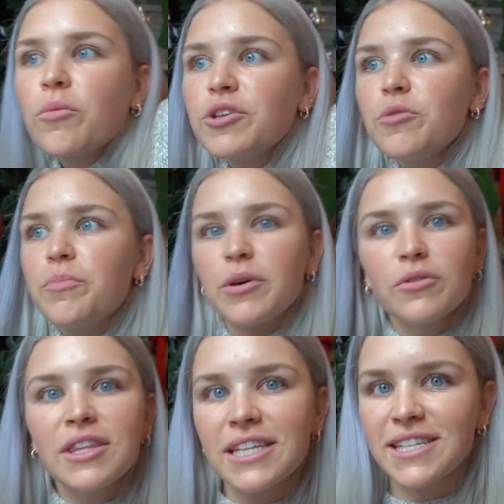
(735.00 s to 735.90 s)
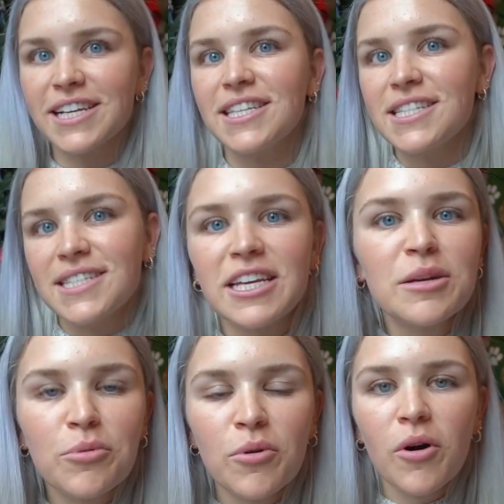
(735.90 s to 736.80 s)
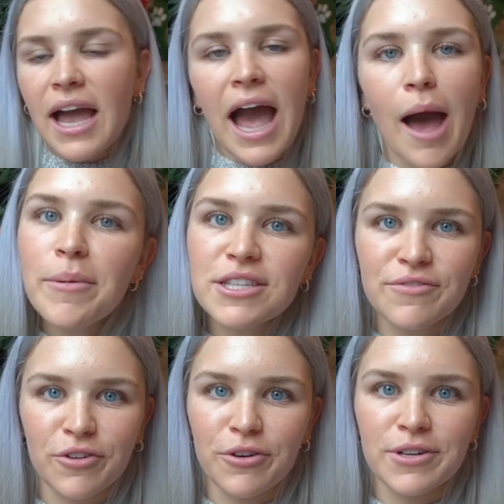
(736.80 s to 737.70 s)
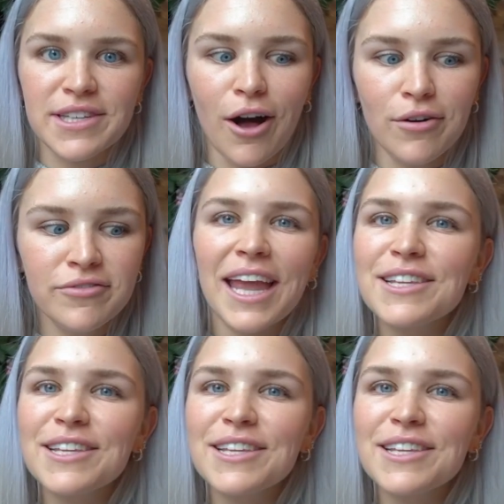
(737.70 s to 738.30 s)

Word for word: when you build these like sustainable habits for yourself,